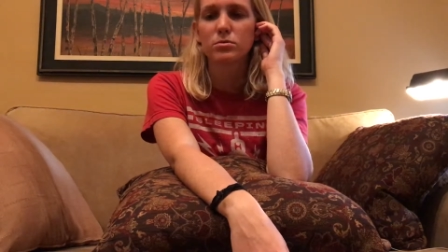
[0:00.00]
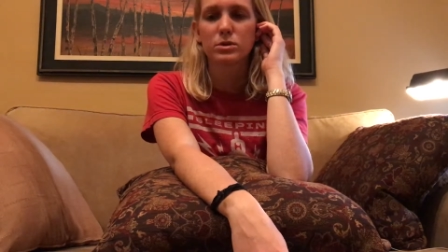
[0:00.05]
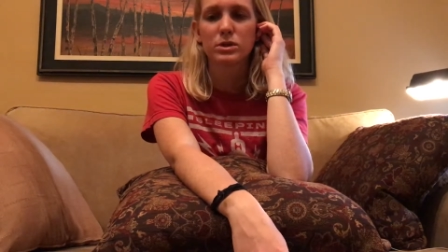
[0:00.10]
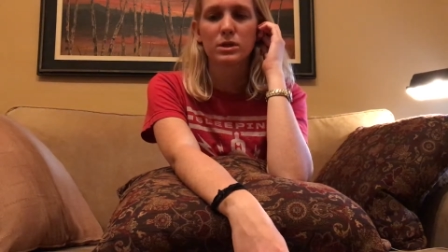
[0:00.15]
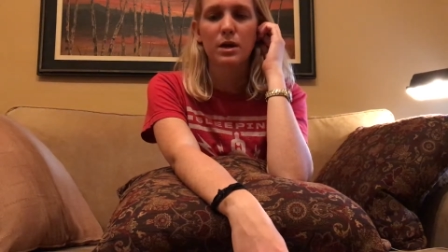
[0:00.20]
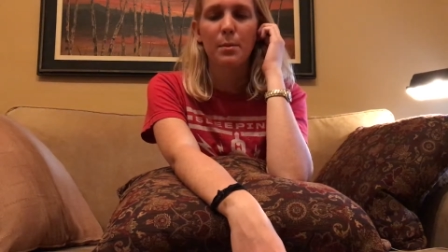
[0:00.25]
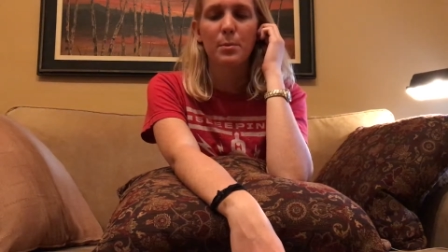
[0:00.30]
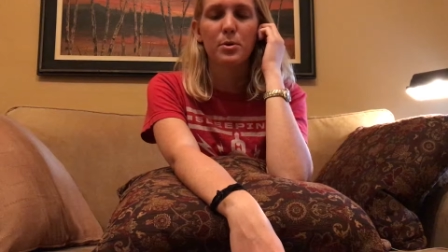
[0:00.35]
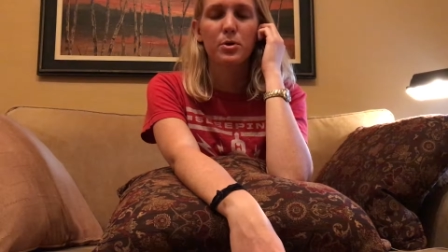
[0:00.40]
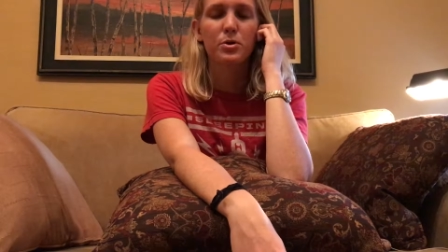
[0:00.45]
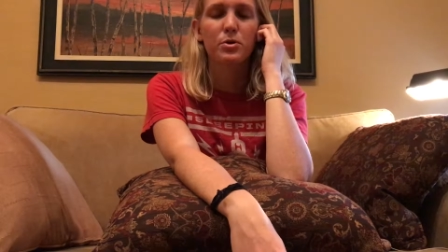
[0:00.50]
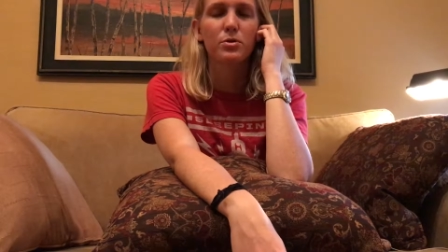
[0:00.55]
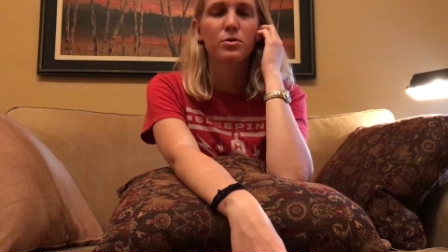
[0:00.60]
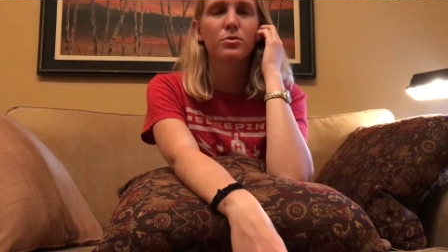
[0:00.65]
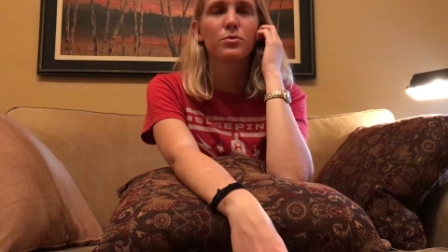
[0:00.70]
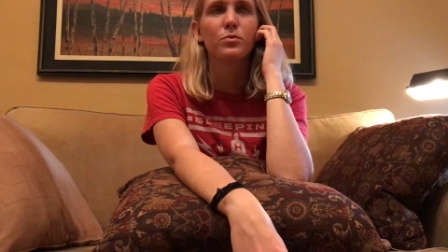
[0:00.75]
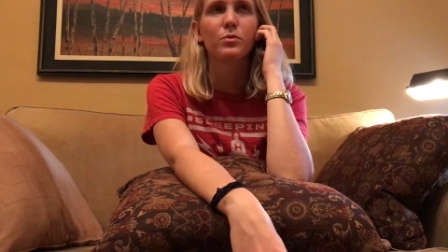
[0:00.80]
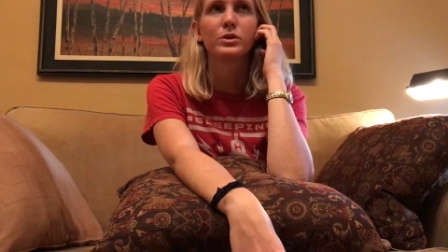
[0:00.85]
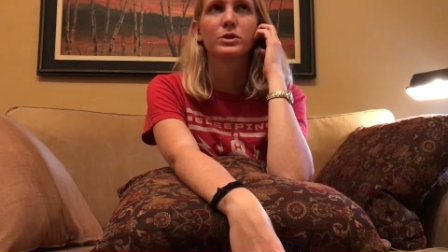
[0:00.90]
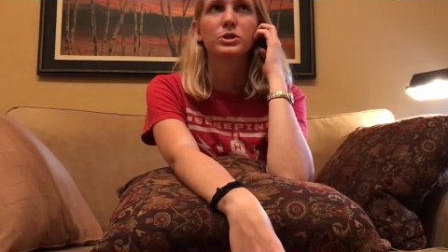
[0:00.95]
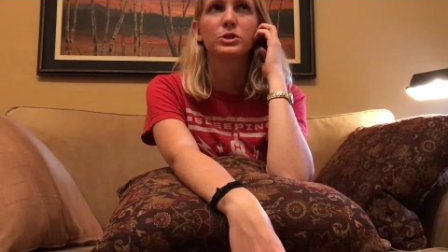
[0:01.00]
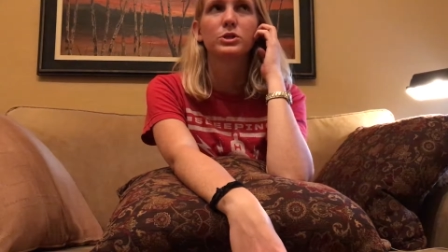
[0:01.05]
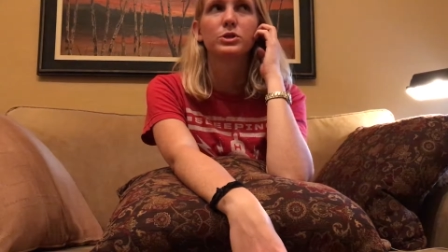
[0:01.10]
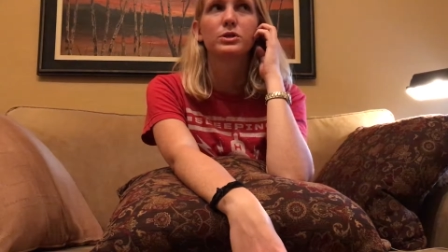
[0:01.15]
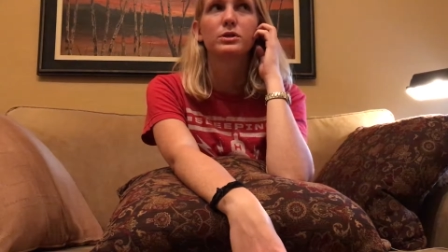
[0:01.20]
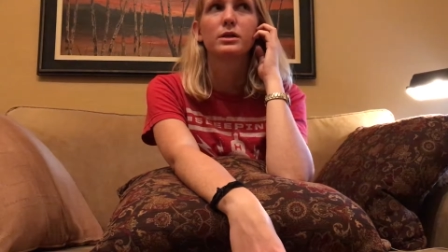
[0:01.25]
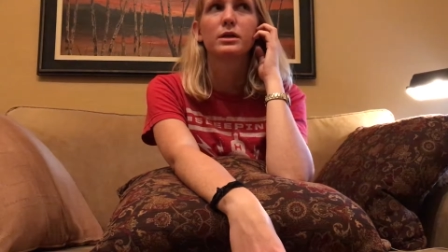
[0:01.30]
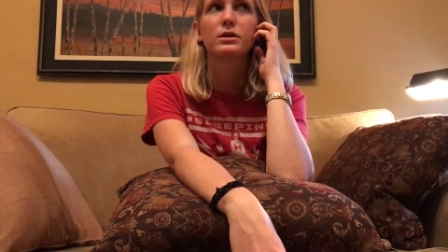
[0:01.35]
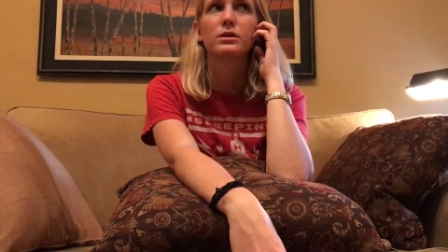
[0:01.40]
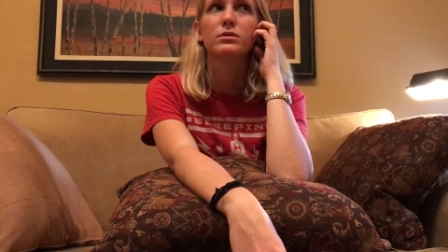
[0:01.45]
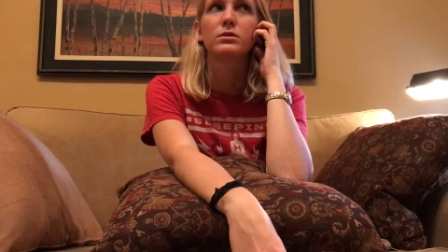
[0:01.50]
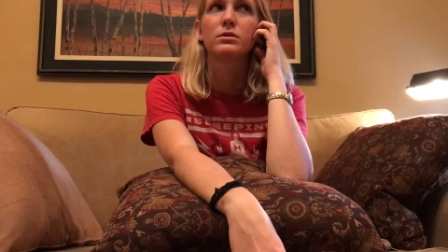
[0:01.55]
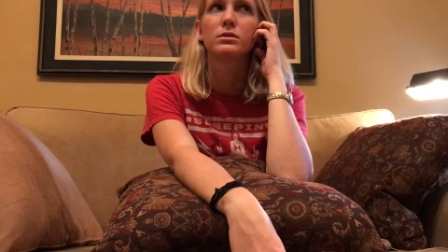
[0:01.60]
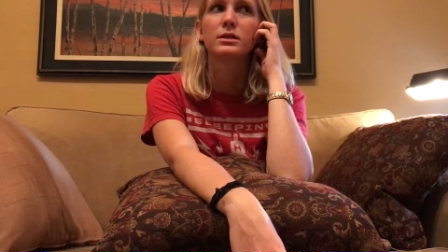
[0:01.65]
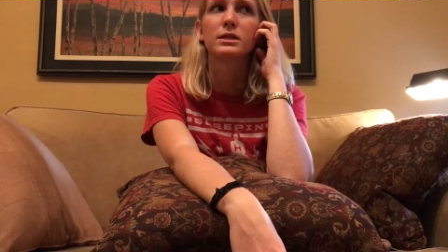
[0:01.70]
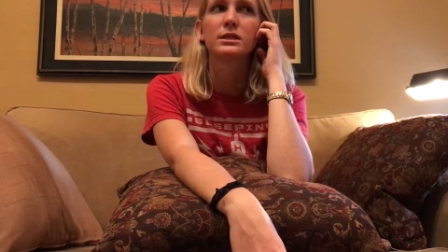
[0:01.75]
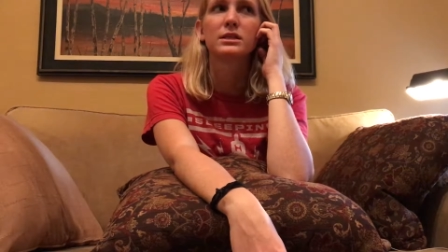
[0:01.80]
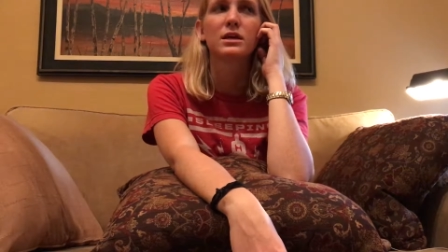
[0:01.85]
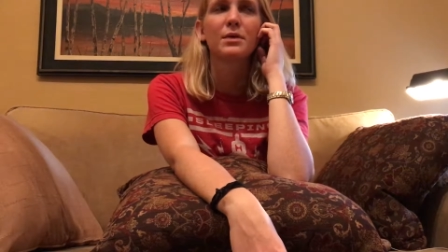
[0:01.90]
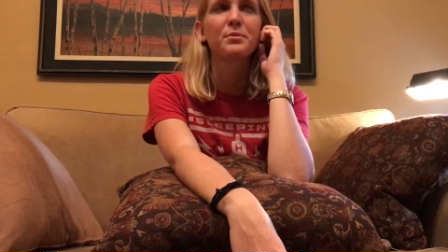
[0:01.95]
Summer, winter, and then
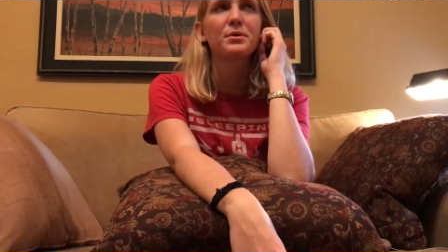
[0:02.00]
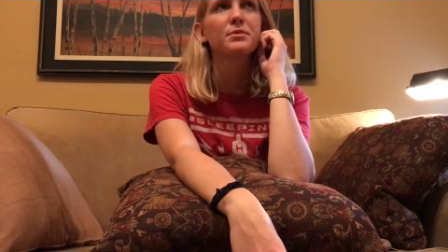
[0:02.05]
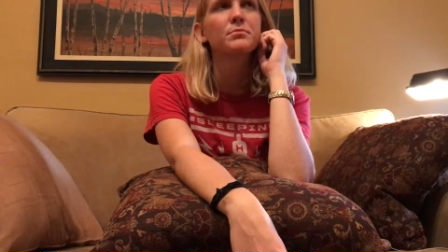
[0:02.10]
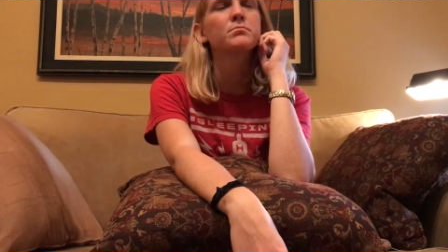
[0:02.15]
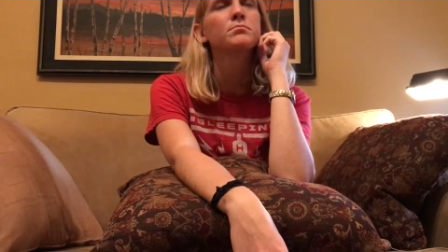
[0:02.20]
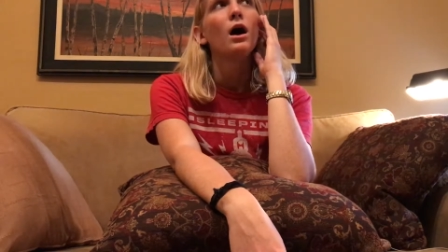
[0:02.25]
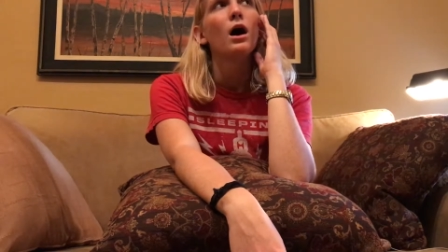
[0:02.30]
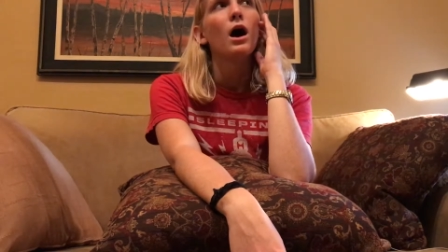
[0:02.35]
this summer.